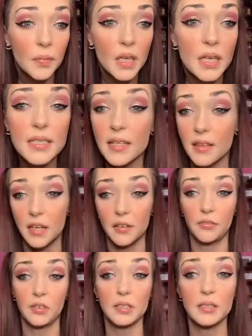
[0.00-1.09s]
See the
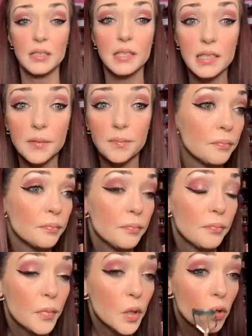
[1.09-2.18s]
difference?
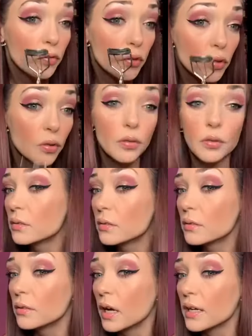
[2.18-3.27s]
Beautiful?
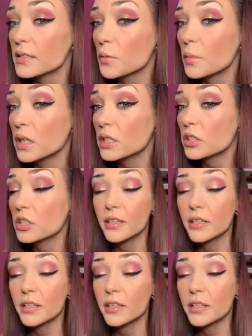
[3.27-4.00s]
Not so much.